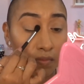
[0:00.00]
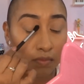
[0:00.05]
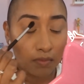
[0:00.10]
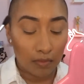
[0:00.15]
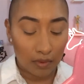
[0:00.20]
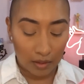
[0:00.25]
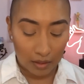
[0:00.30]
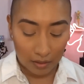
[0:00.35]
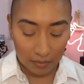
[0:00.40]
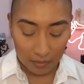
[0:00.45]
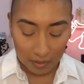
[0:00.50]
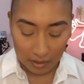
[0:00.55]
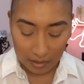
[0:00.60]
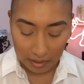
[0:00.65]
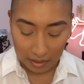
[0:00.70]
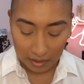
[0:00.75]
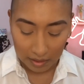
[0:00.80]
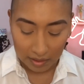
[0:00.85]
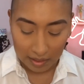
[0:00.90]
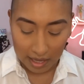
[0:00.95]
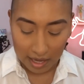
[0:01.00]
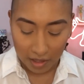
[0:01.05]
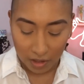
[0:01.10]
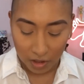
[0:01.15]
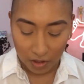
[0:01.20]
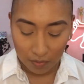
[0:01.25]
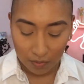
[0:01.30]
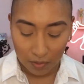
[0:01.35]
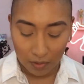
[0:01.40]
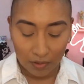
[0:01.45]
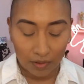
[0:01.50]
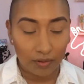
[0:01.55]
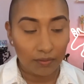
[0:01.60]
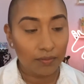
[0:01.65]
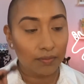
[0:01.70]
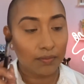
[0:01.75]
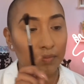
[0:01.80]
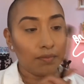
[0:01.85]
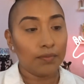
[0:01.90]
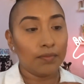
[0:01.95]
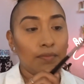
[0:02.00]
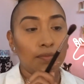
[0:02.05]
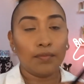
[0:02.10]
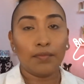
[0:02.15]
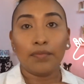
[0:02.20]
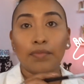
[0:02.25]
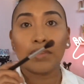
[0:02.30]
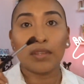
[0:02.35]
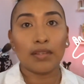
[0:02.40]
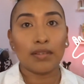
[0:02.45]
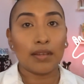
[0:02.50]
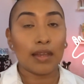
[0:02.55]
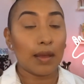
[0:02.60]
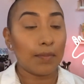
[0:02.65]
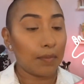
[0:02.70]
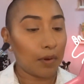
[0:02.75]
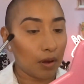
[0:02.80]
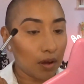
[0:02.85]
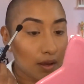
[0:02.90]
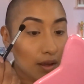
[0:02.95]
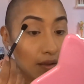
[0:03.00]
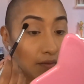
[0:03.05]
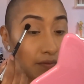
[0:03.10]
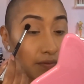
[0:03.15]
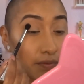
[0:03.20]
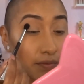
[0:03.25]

I'm gonna take a dash more, tap off.